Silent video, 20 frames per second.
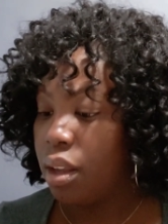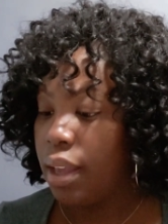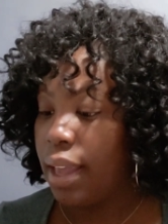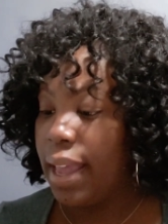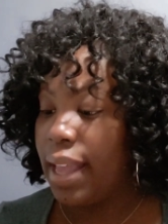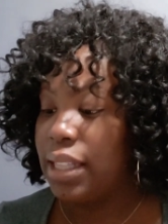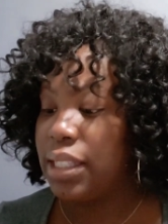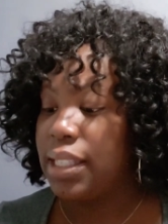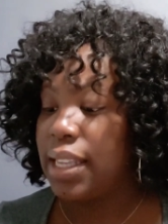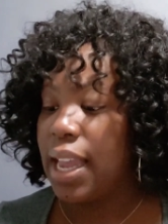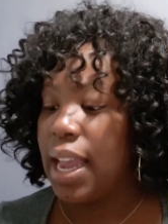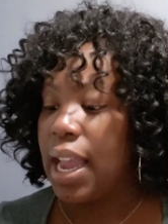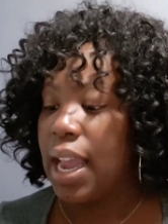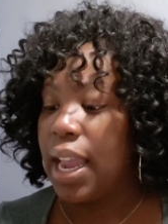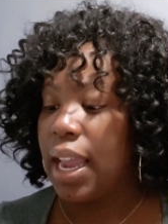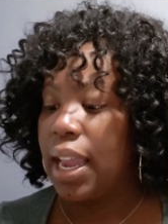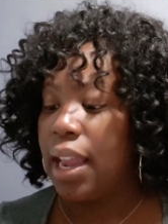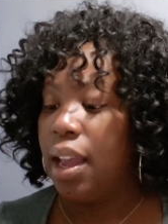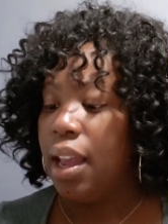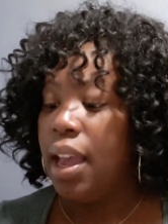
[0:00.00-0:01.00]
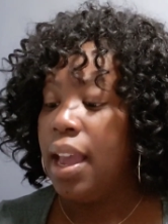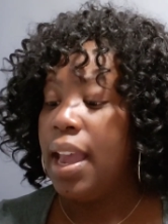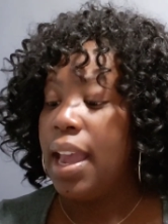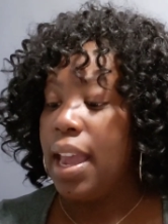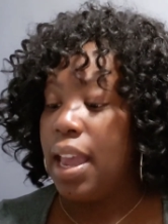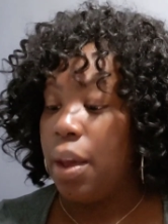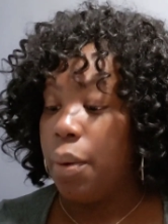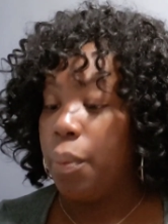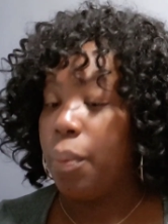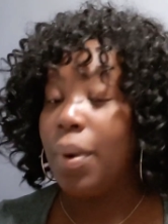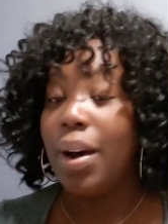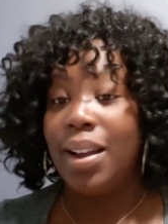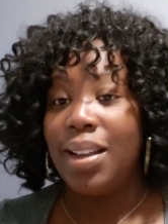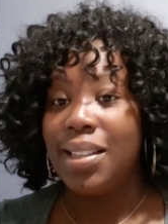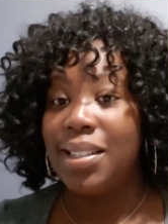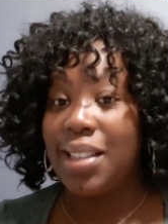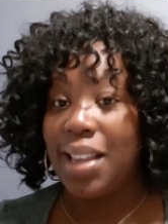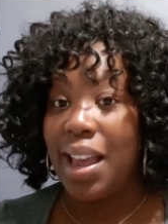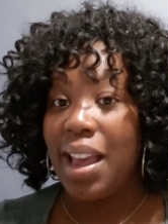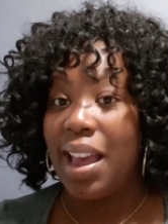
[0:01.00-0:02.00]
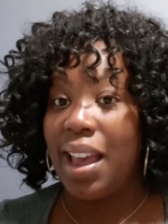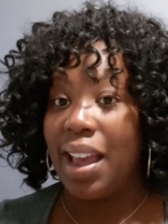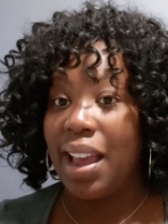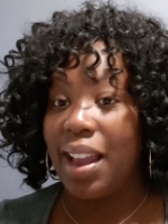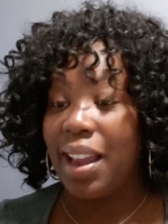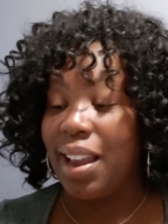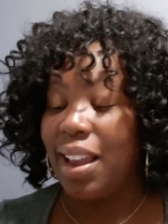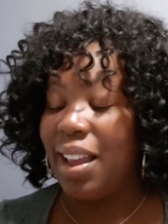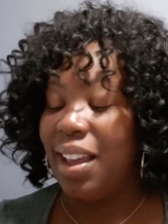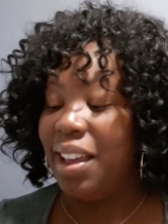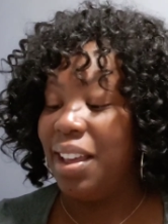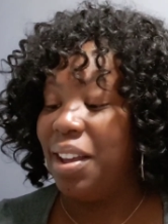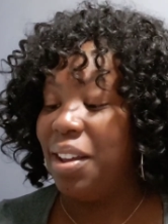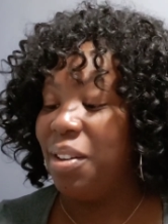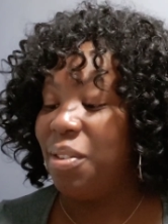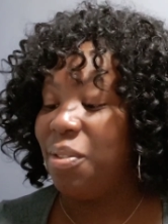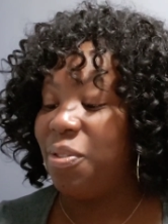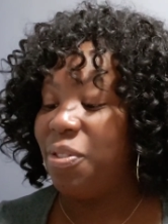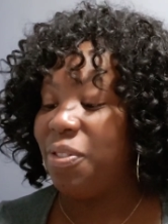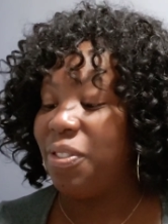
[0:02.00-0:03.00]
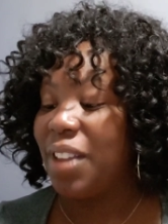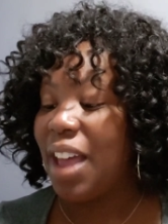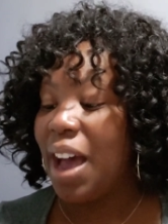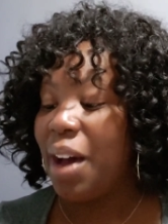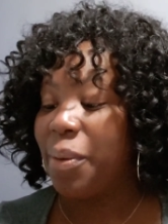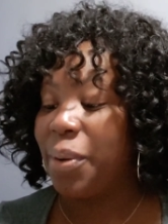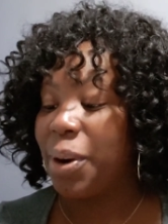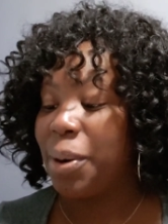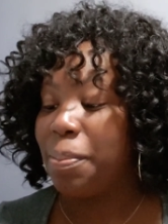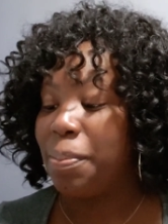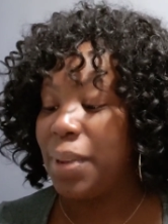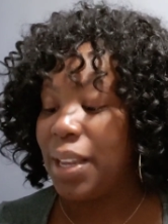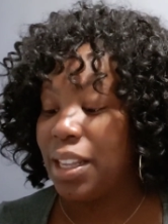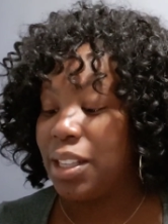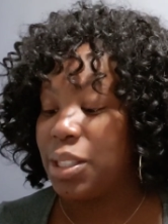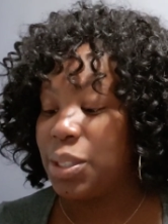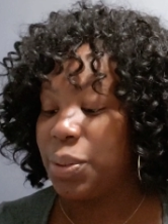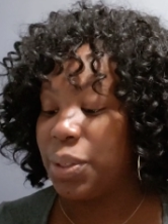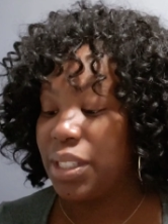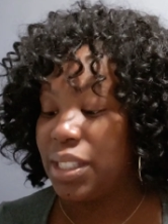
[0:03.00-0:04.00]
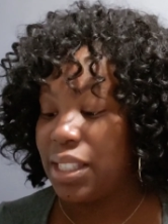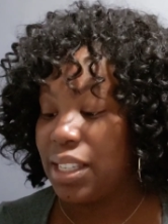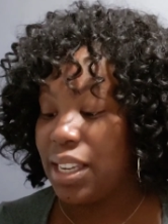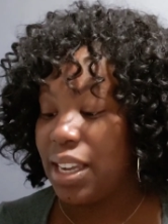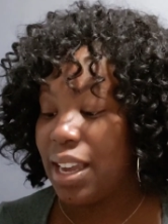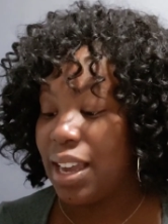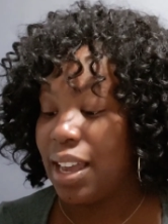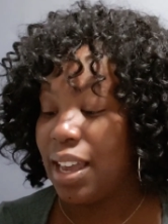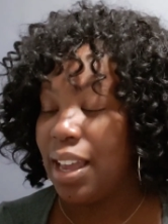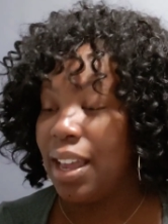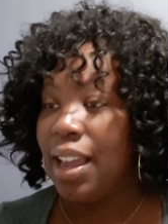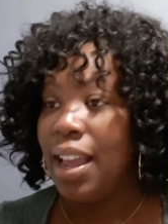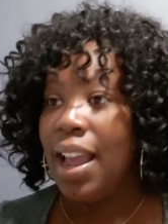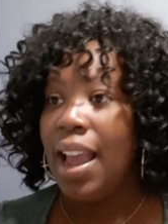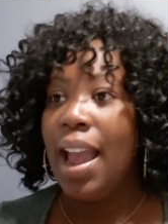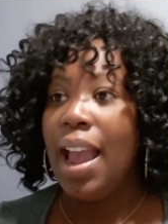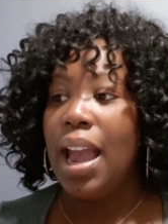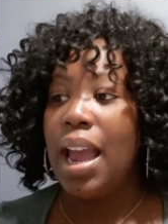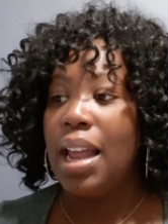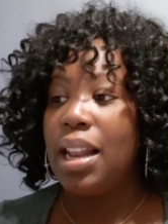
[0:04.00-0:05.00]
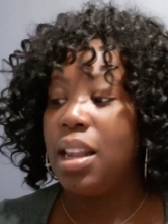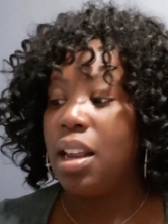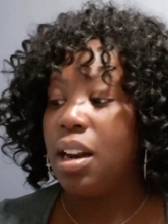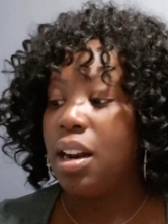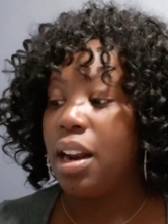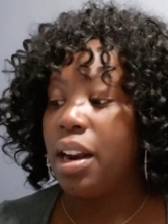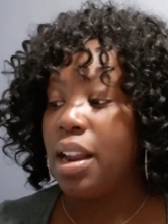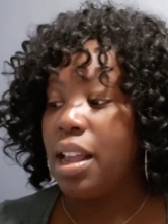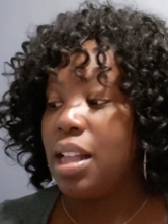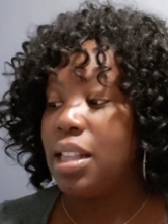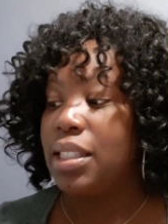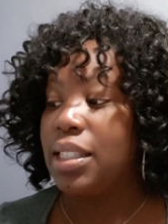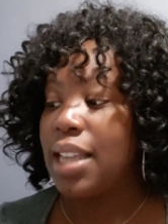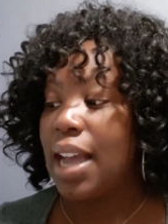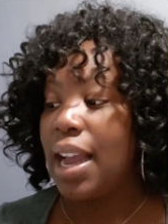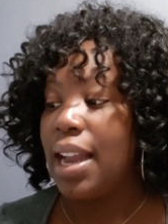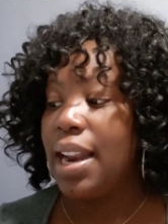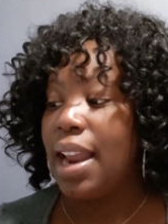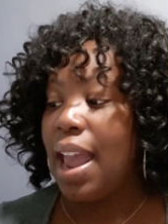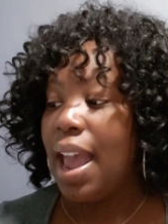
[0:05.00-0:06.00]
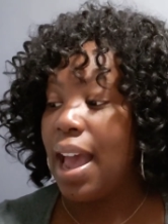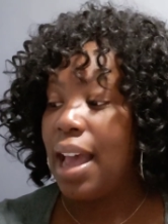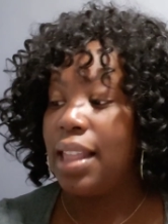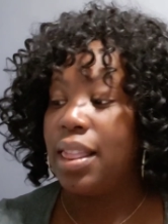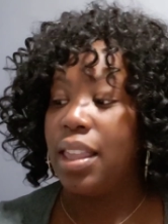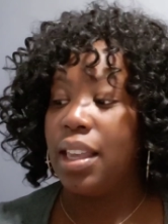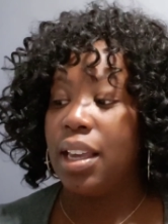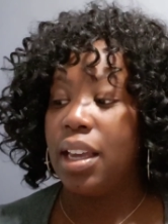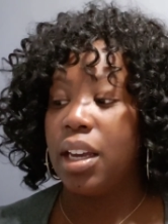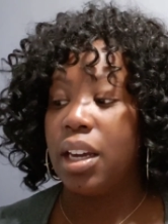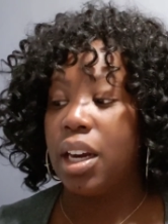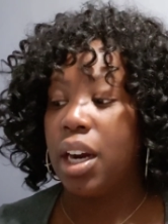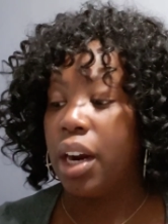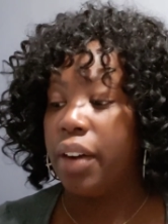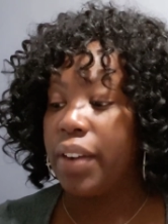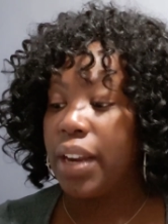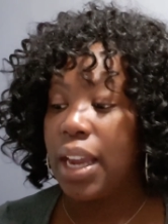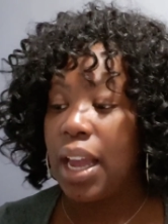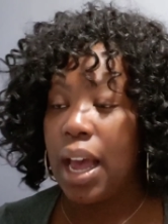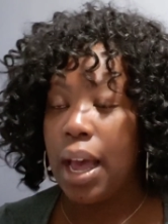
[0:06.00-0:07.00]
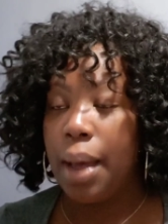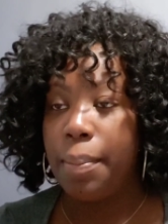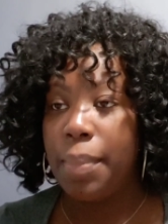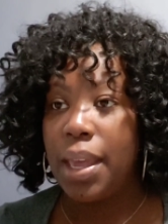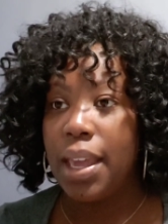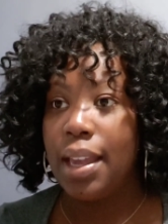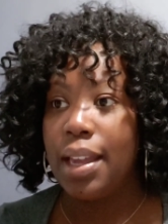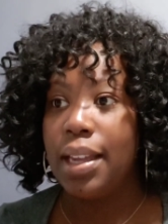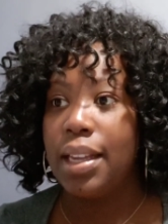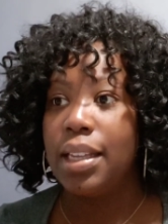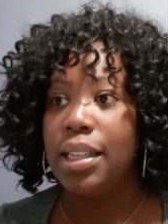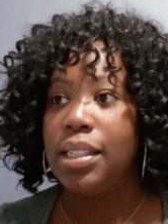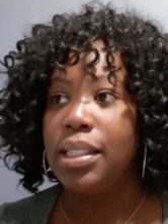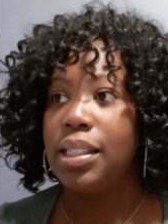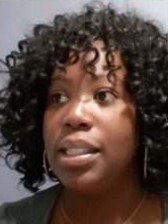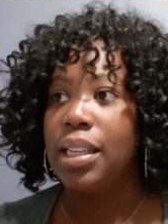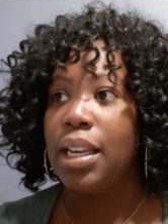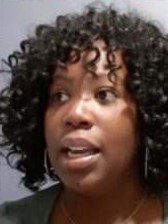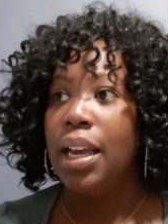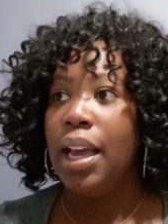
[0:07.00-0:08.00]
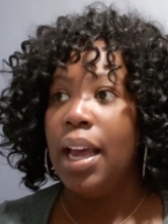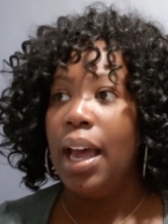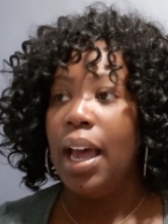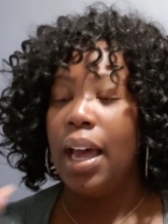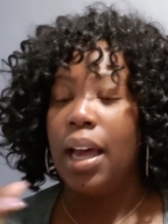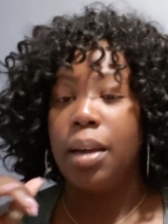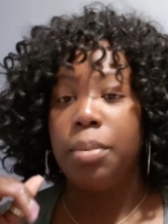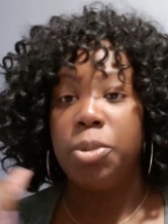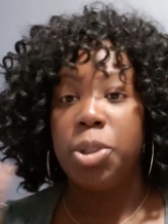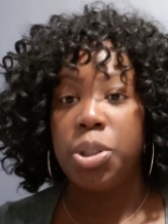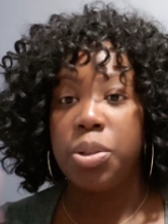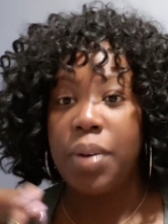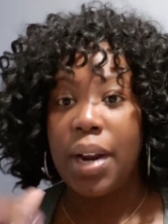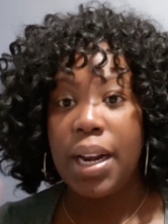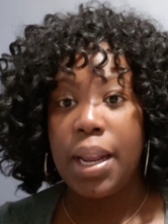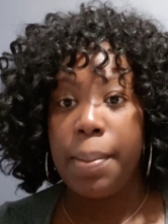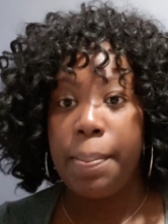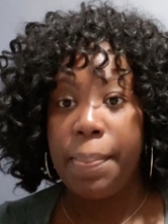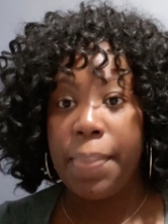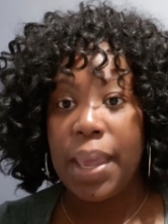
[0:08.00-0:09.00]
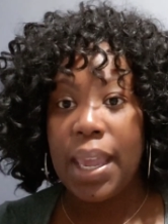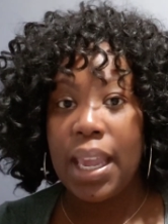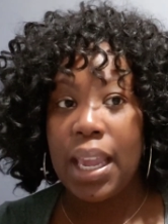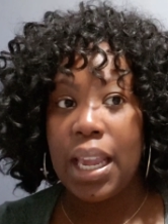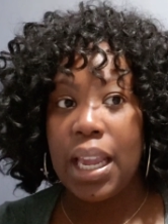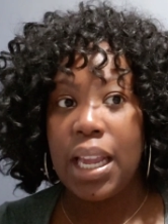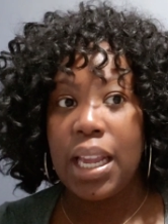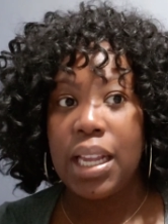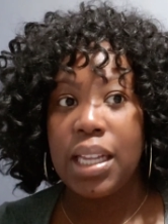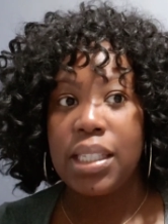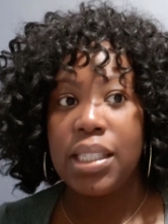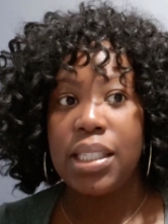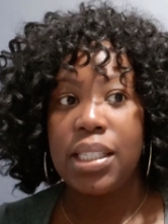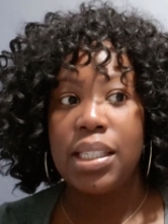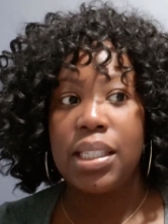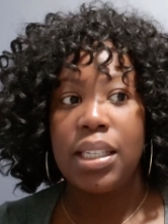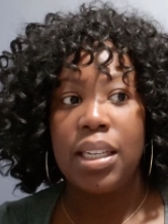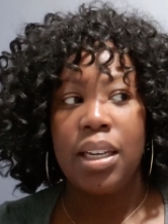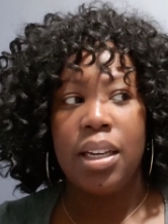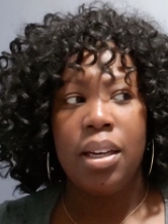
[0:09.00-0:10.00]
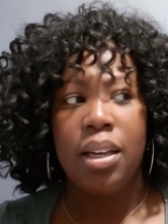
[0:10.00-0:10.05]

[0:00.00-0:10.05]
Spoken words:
it was a flour beet tortilla, and then on the inside it had the curry hummus, shredded beets.